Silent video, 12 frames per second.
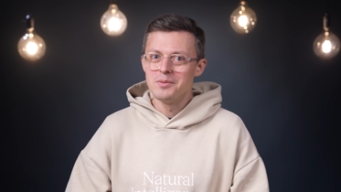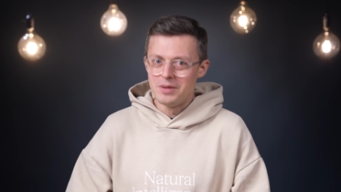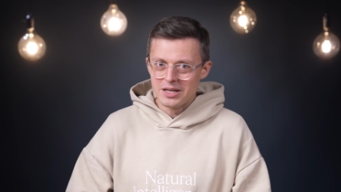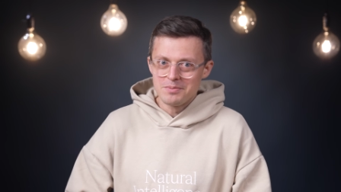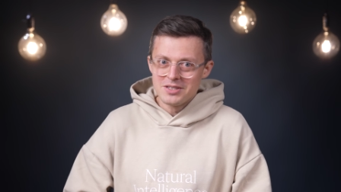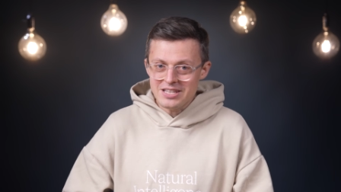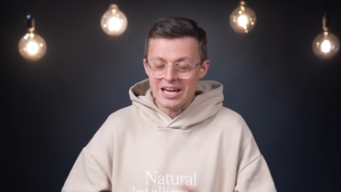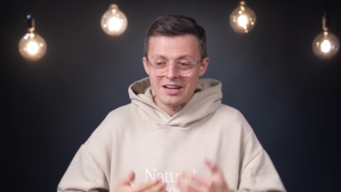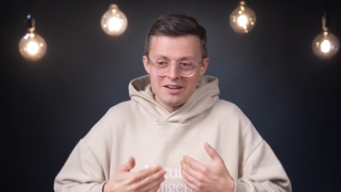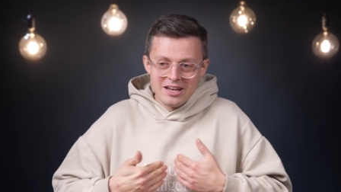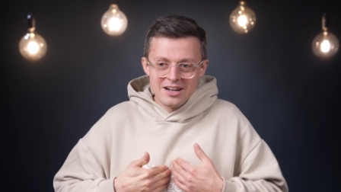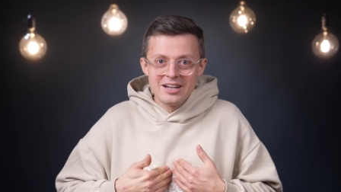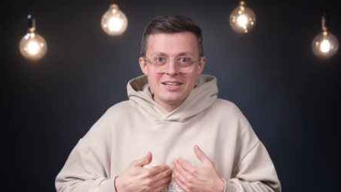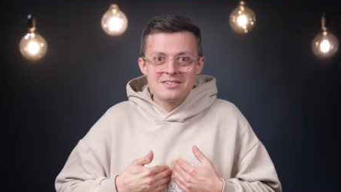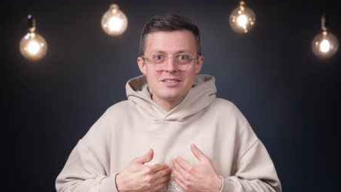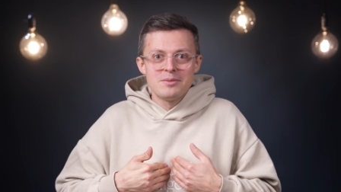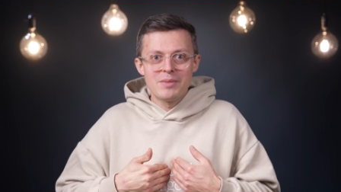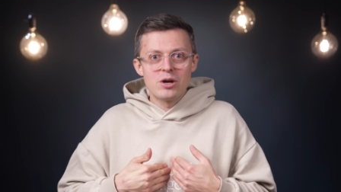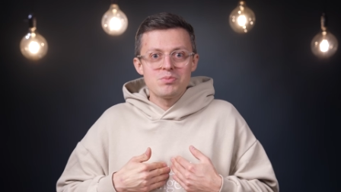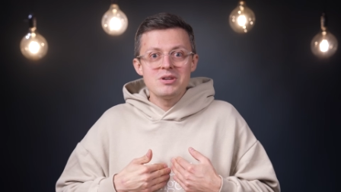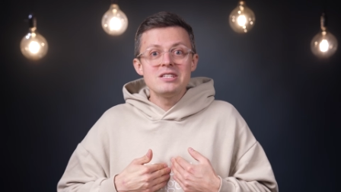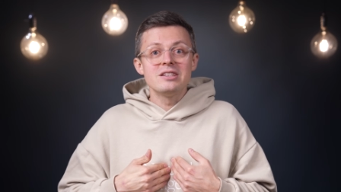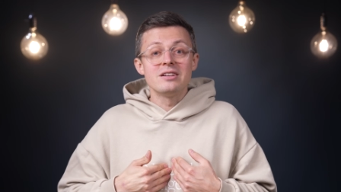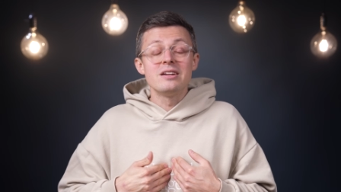a big mistake, at least in my
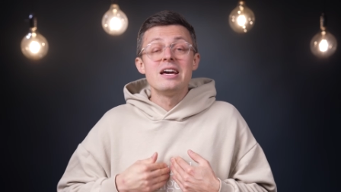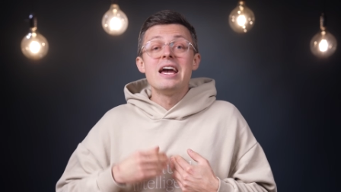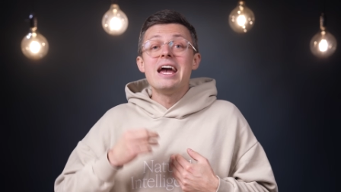opinion.